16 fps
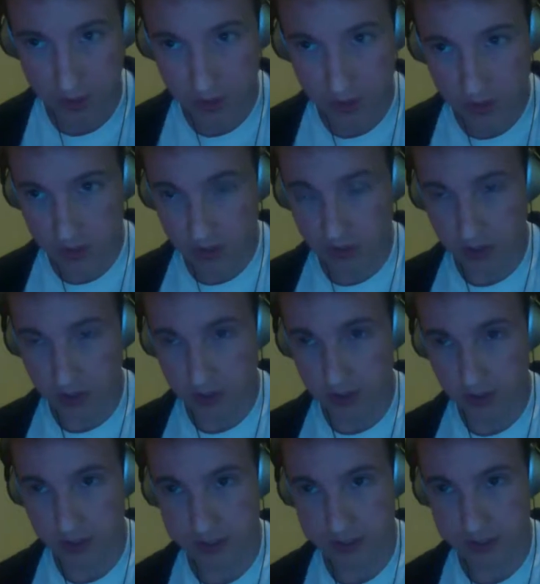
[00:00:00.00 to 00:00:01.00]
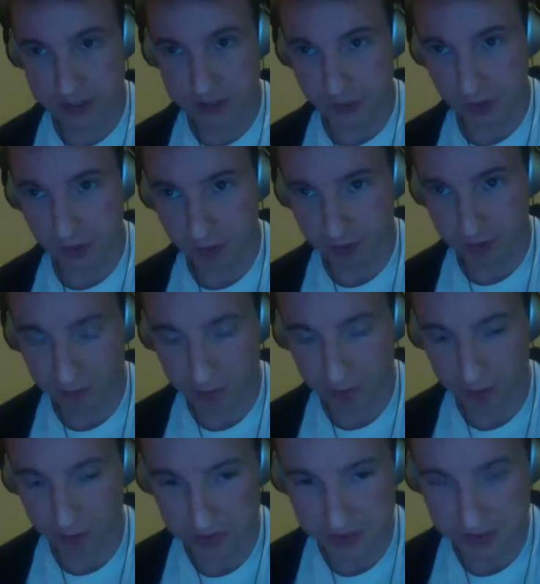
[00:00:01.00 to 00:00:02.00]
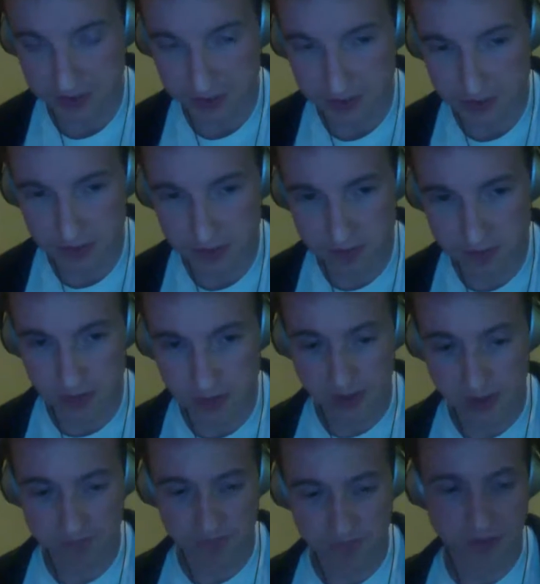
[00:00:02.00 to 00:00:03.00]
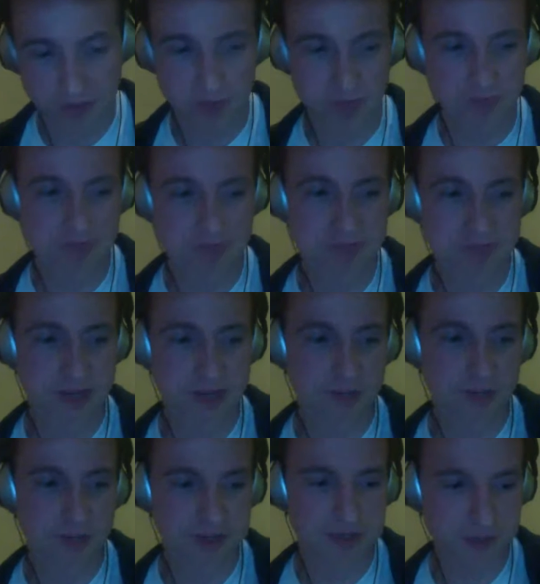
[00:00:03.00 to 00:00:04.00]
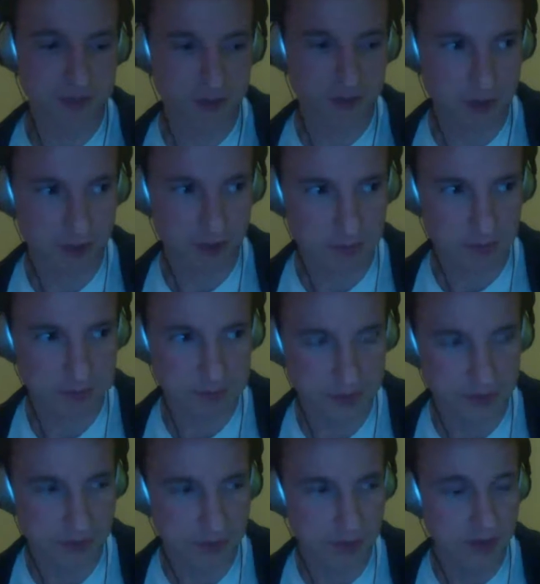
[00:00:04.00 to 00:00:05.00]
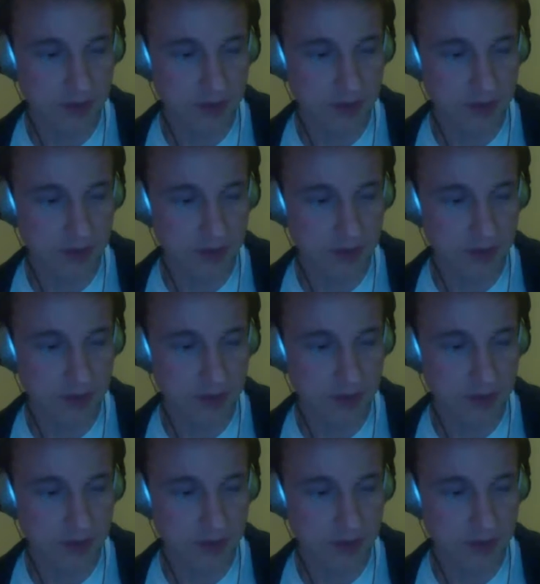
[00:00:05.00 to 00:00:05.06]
I just saw Rev posted from Dave Meltzer and The Observer.